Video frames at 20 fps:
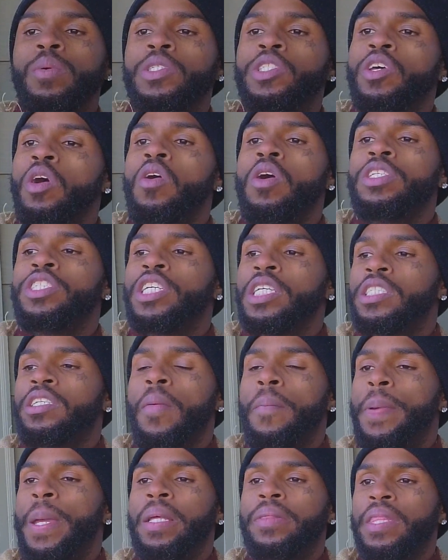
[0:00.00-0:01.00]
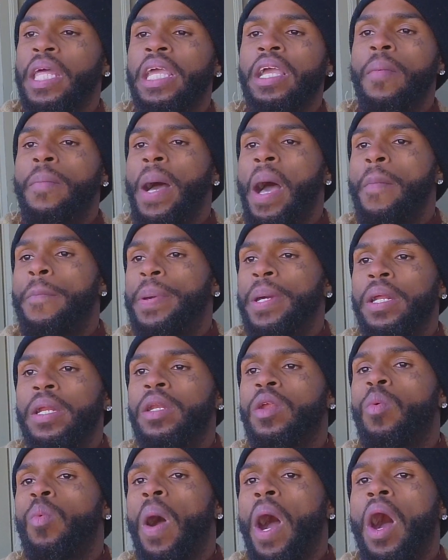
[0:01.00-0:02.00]
was so such a big thing about building
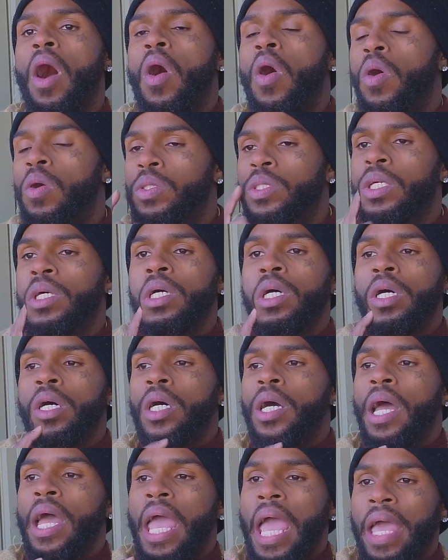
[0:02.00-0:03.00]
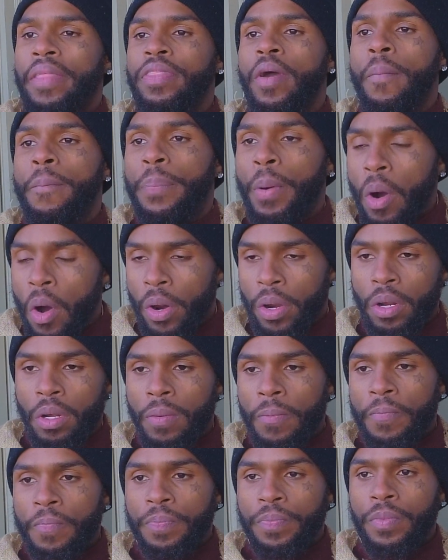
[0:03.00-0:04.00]
the walls at the
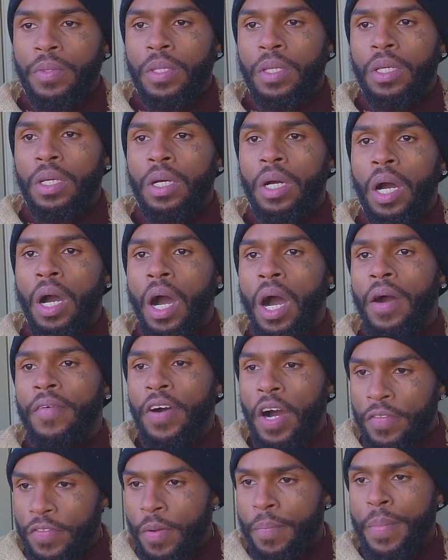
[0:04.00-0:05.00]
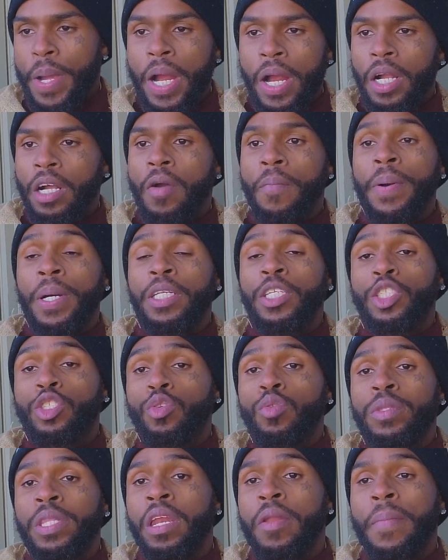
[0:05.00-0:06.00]
border uh, of America. But the
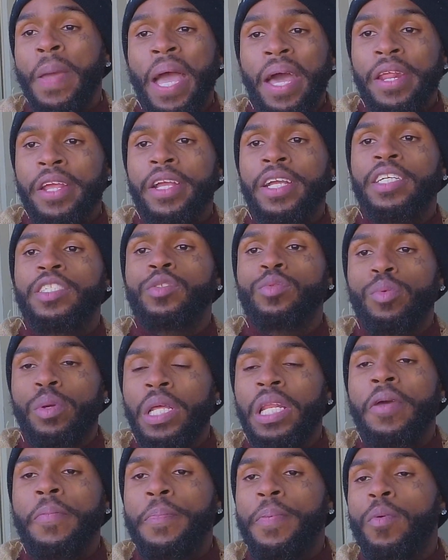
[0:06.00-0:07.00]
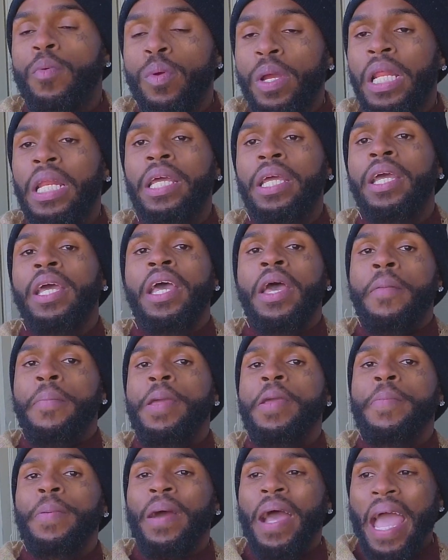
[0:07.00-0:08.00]
truth of the matter is, really, really,
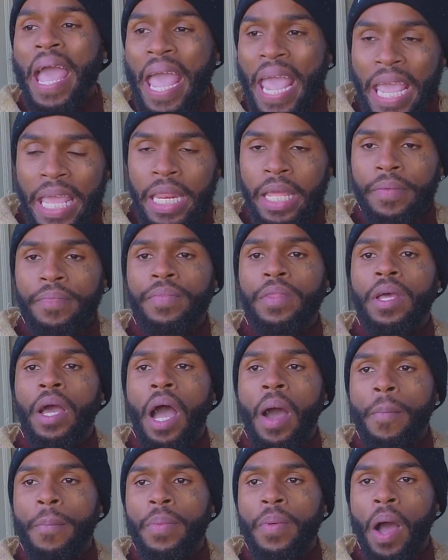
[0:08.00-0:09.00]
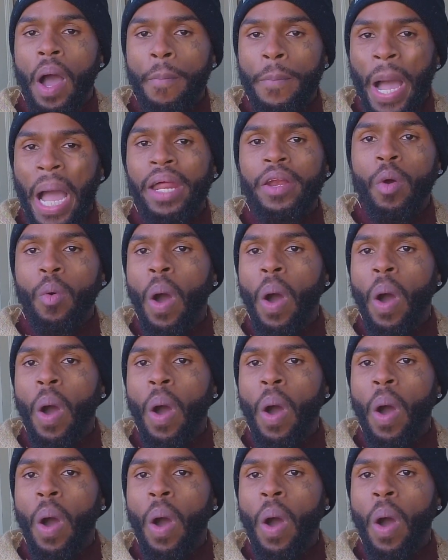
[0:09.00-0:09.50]
people hated about the